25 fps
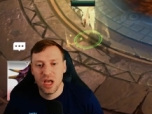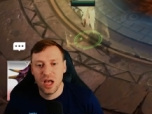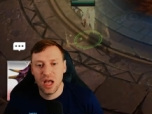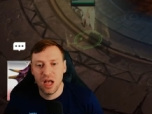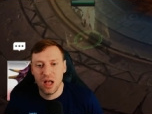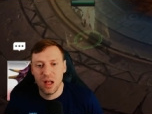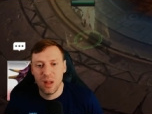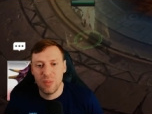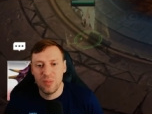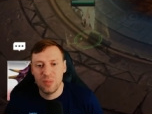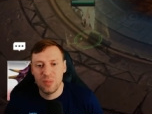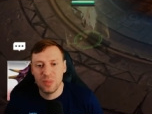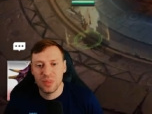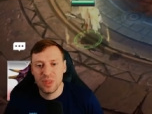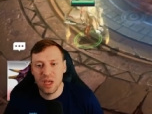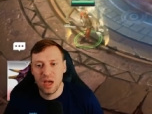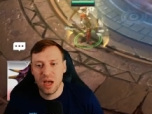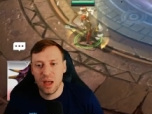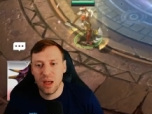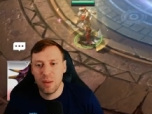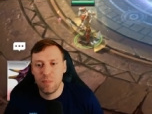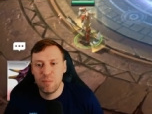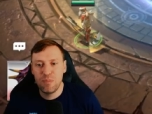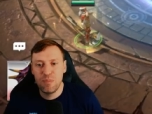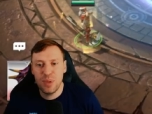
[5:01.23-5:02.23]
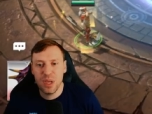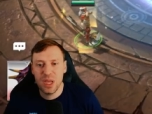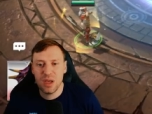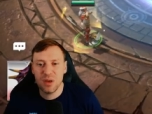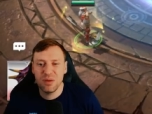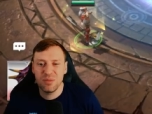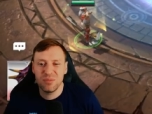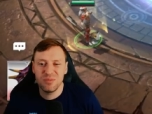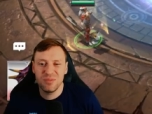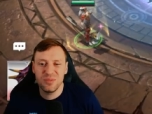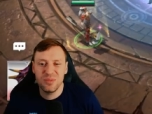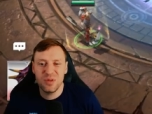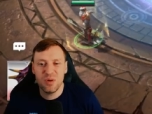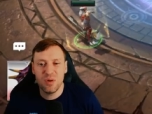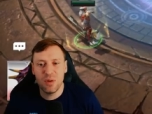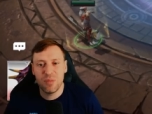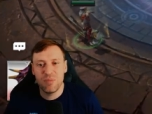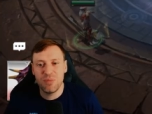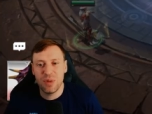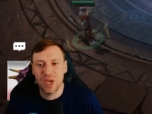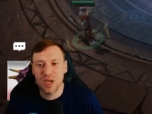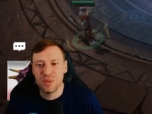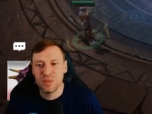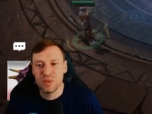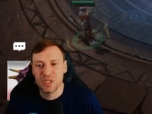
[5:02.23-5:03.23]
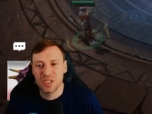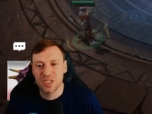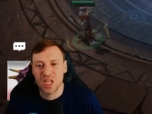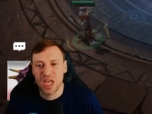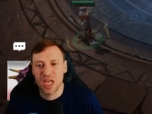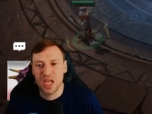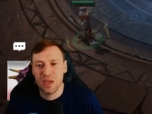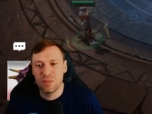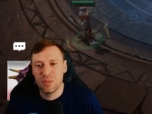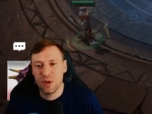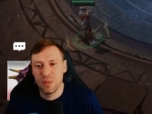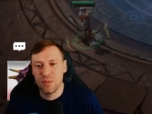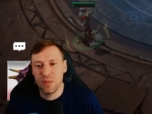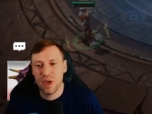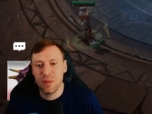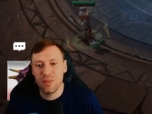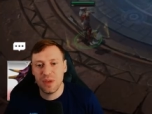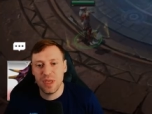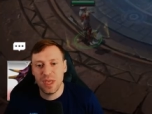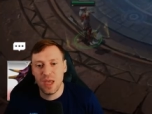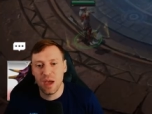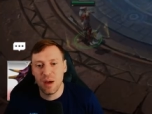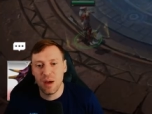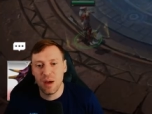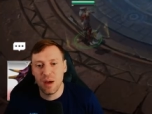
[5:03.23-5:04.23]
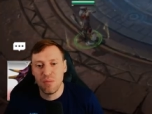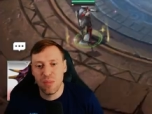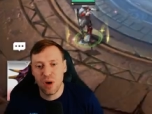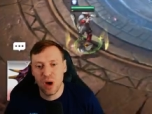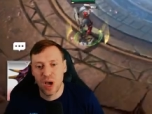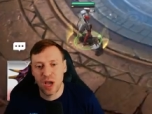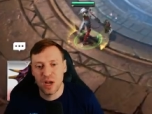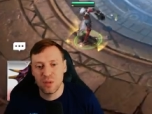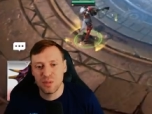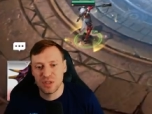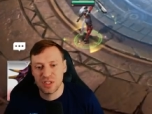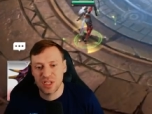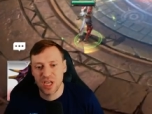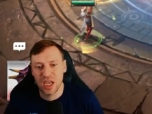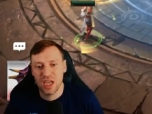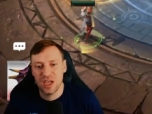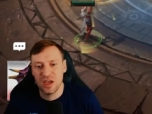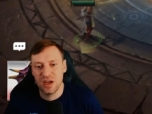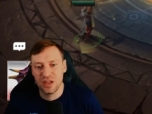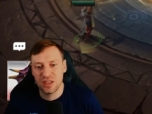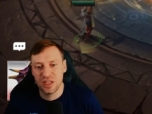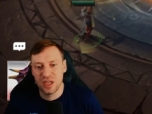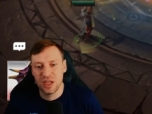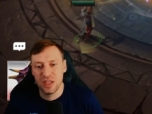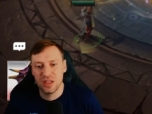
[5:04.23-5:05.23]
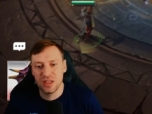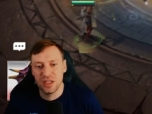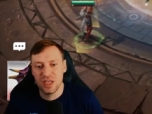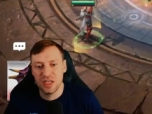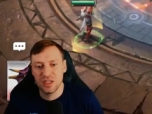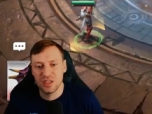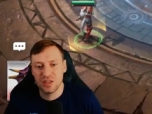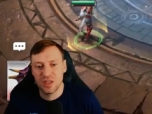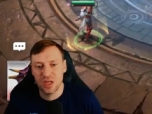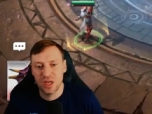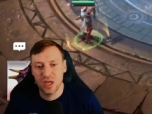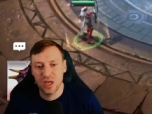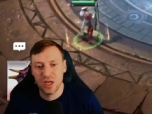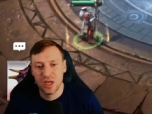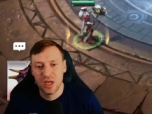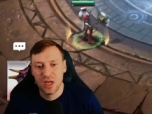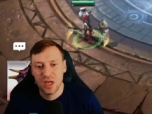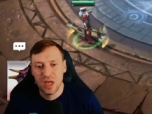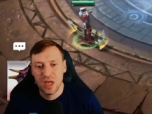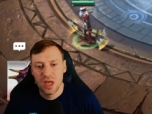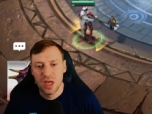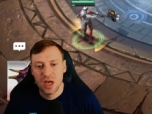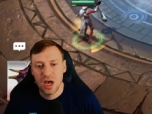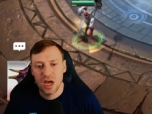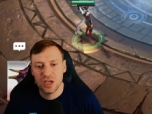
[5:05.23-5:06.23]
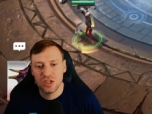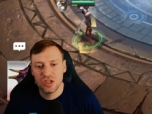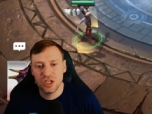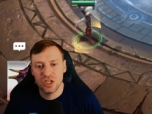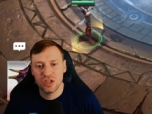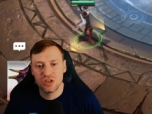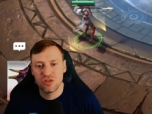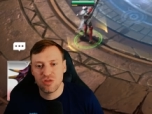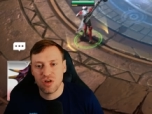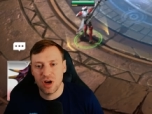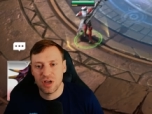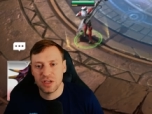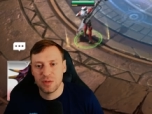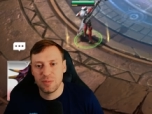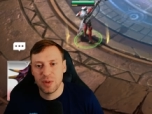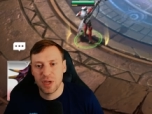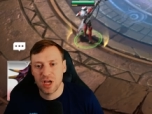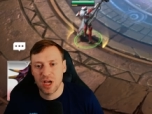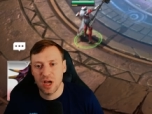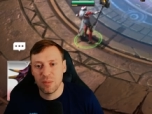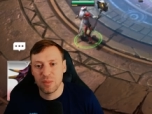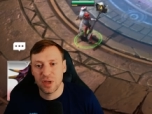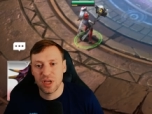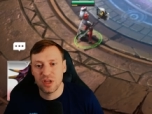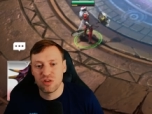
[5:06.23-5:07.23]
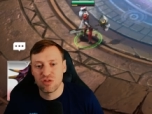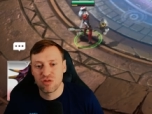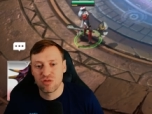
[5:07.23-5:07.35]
um, a bit, not a big mistake, but maybe a minor mistake I've done is that I should have tried to pick up a